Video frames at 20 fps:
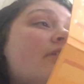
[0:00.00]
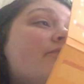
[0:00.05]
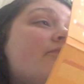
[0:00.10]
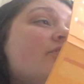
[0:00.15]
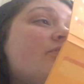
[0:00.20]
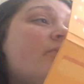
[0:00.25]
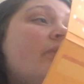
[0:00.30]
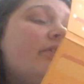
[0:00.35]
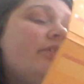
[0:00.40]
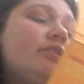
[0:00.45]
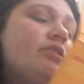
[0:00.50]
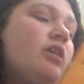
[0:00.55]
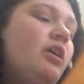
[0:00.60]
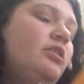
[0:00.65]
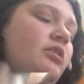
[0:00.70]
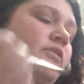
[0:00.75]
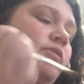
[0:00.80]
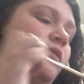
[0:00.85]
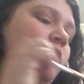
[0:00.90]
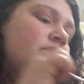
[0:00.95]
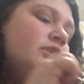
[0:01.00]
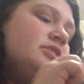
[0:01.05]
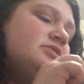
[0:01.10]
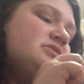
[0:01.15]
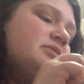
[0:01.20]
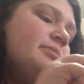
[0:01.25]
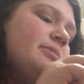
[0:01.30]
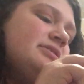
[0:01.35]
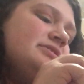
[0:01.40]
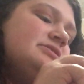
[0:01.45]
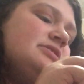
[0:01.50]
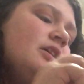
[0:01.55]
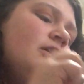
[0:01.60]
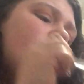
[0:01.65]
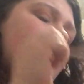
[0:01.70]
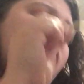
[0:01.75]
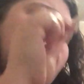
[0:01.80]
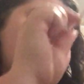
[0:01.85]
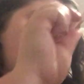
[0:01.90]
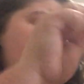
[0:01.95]
a few other colorful looks on
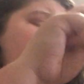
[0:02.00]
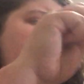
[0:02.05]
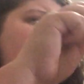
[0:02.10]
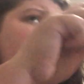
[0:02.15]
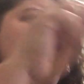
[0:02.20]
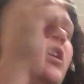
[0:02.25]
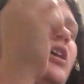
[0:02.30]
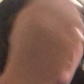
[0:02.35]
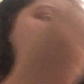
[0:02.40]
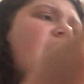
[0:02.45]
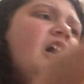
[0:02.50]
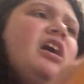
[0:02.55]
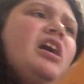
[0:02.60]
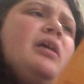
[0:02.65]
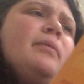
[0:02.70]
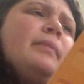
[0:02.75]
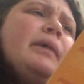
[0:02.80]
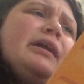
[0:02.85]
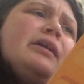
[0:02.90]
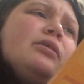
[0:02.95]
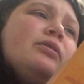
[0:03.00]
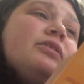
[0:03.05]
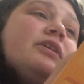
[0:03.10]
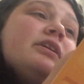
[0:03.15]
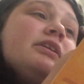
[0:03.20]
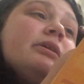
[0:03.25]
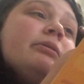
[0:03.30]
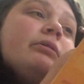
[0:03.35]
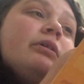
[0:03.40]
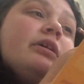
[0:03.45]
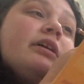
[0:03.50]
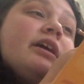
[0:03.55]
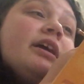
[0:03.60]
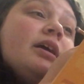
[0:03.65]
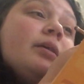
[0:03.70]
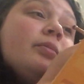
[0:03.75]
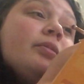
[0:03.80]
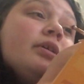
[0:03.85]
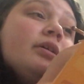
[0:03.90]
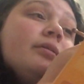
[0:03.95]
myself. I don't think they're on
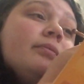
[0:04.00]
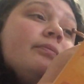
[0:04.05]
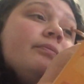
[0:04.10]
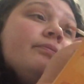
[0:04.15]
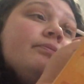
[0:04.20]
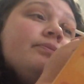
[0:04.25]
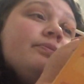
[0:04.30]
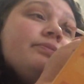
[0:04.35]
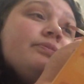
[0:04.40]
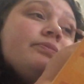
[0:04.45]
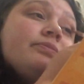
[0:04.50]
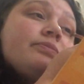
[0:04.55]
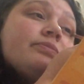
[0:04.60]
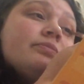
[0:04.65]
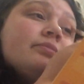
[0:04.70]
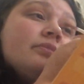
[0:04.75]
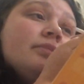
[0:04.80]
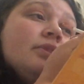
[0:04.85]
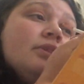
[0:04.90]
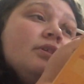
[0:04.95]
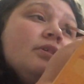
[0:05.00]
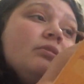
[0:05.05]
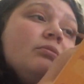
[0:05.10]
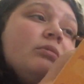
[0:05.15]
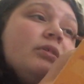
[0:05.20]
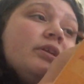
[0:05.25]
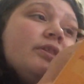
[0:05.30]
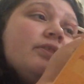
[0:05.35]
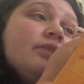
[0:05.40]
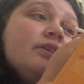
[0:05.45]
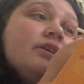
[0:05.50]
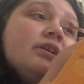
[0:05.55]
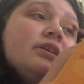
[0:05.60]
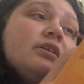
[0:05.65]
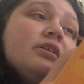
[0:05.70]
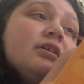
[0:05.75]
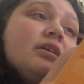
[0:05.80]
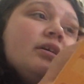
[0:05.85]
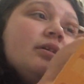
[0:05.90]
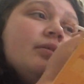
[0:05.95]
camera with
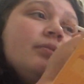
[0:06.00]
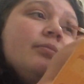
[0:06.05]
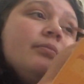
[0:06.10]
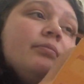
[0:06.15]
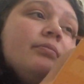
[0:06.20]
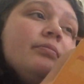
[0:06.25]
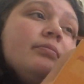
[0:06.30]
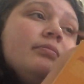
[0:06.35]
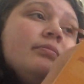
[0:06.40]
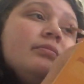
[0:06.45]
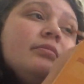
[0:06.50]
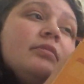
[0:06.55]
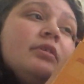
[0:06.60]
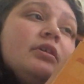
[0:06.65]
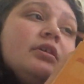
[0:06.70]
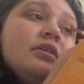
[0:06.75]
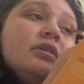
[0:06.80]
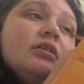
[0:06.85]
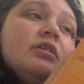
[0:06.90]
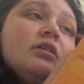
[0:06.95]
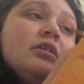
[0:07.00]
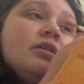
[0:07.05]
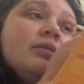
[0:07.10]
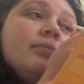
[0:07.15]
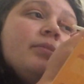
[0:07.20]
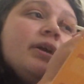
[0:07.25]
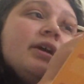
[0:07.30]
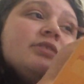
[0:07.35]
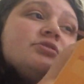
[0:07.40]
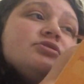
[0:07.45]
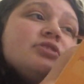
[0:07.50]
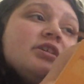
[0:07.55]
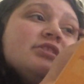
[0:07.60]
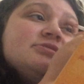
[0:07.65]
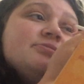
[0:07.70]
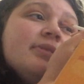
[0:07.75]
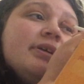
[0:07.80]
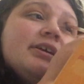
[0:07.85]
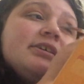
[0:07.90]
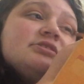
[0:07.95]
the BH
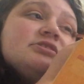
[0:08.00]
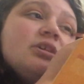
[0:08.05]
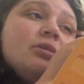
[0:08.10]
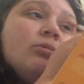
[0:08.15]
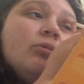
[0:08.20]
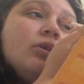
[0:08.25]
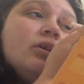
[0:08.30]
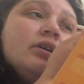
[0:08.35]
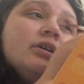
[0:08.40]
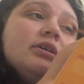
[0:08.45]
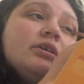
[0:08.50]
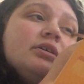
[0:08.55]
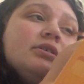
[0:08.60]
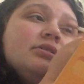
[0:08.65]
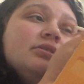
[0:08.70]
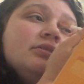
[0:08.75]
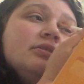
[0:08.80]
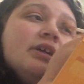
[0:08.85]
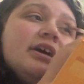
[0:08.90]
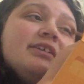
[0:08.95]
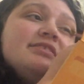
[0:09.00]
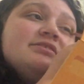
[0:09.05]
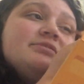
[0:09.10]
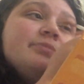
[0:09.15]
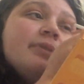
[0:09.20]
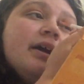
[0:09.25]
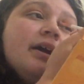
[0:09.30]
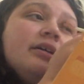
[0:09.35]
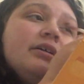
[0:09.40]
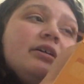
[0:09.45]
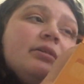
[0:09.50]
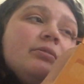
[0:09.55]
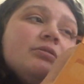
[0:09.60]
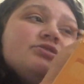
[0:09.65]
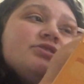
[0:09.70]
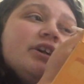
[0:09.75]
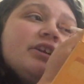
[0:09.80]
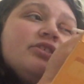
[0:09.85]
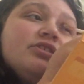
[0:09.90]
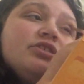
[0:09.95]
Cosmetics Aurora Lights palette,
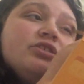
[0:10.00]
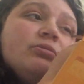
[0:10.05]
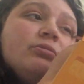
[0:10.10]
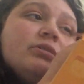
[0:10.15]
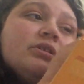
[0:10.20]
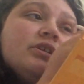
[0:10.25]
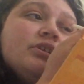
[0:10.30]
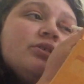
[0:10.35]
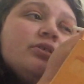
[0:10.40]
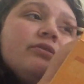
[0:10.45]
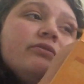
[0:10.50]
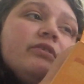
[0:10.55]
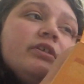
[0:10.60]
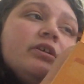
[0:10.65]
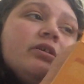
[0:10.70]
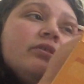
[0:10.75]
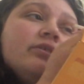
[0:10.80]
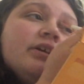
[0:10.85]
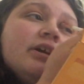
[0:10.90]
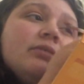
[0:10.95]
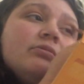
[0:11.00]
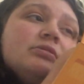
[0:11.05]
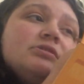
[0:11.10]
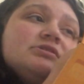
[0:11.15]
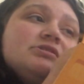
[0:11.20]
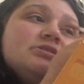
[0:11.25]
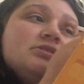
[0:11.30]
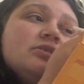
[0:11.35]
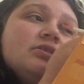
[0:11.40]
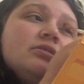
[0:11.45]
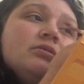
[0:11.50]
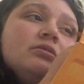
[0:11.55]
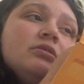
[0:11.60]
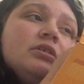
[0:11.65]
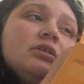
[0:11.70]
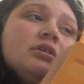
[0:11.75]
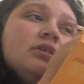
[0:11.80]
which I do want to do a video on that one still.